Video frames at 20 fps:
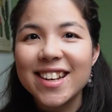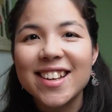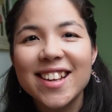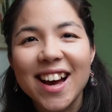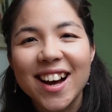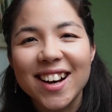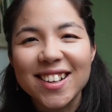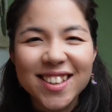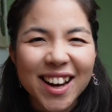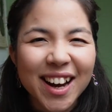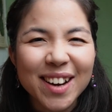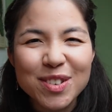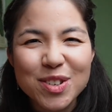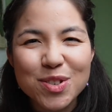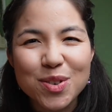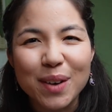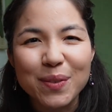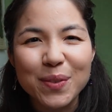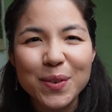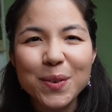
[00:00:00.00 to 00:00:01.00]
our time
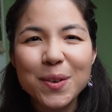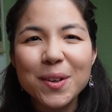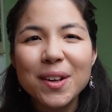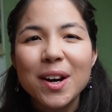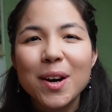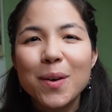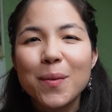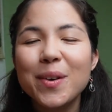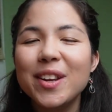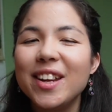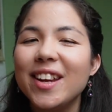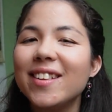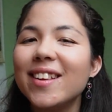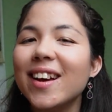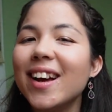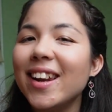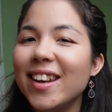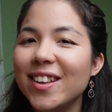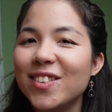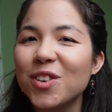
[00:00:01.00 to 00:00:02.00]
travel, we need
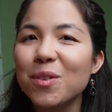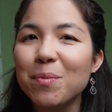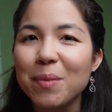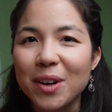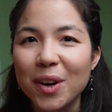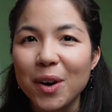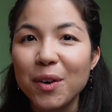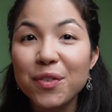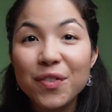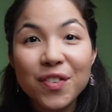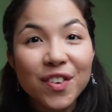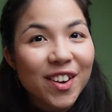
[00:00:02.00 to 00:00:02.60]
a little bit of